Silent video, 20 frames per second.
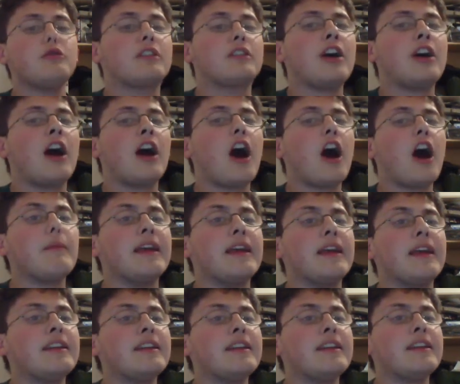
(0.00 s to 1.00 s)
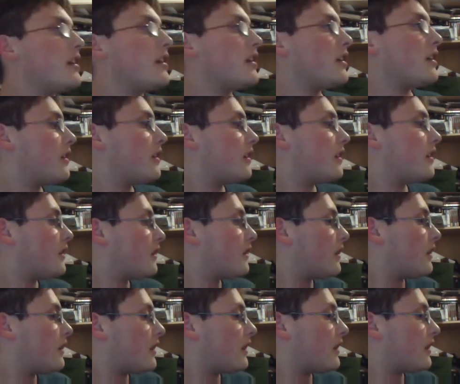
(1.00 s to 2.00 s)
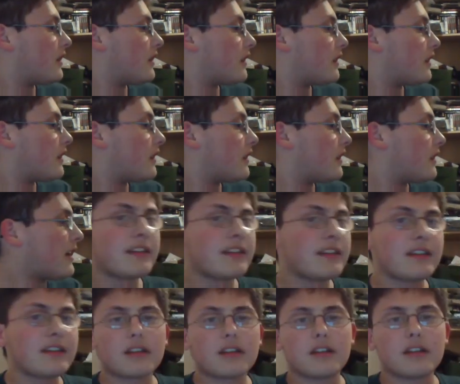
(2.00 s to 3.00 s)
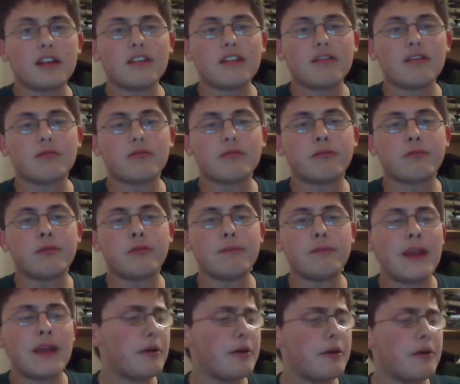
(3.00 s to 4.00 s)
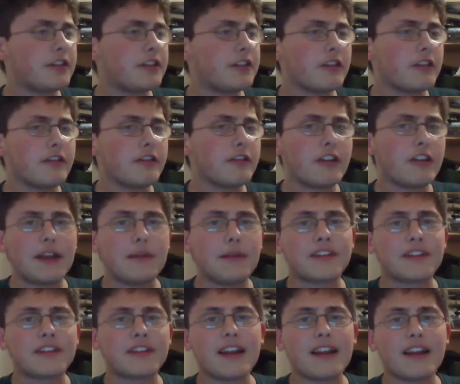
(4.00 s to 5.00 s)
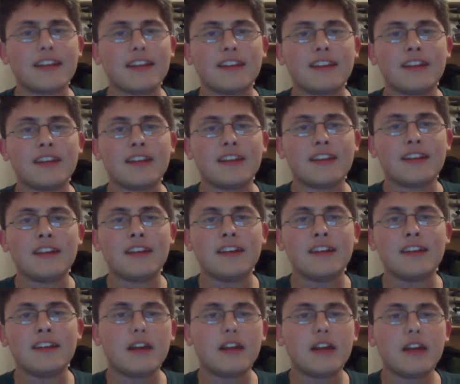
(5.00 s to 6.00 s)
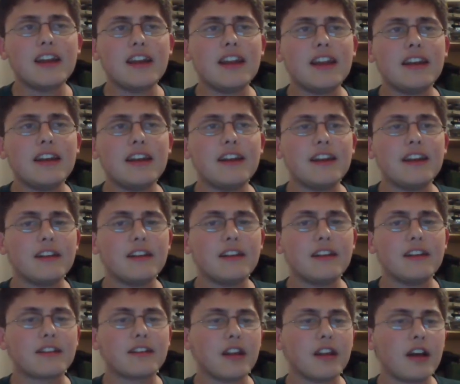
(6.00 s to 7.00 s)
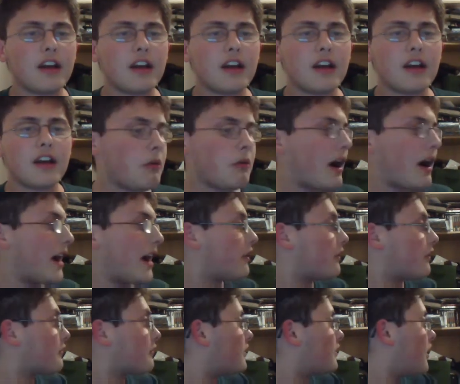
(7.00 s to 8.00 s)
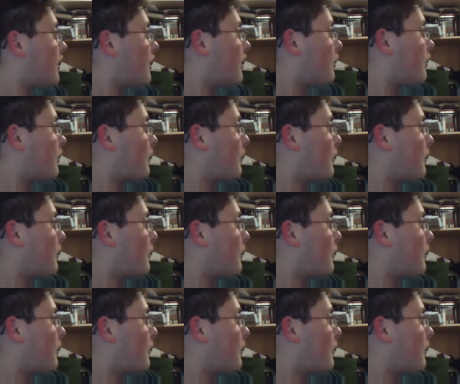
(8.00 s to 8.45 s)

comment, because when people use their real names on sites like these, it can end in I don't know,